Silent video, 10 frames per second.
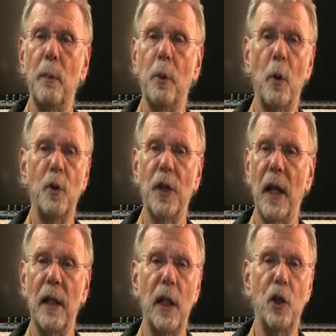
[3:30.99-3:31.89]
approach
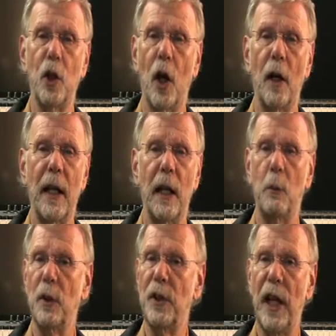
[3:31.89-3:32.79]
technique chart and it
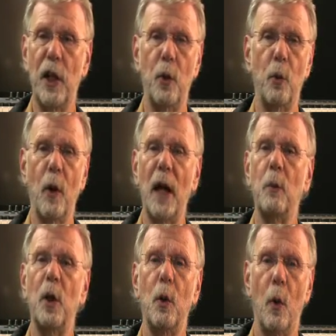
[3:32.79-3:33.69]
will take you right
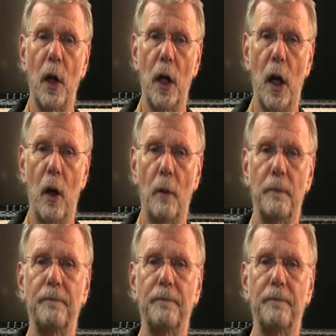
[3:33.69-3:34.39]
where you want to go.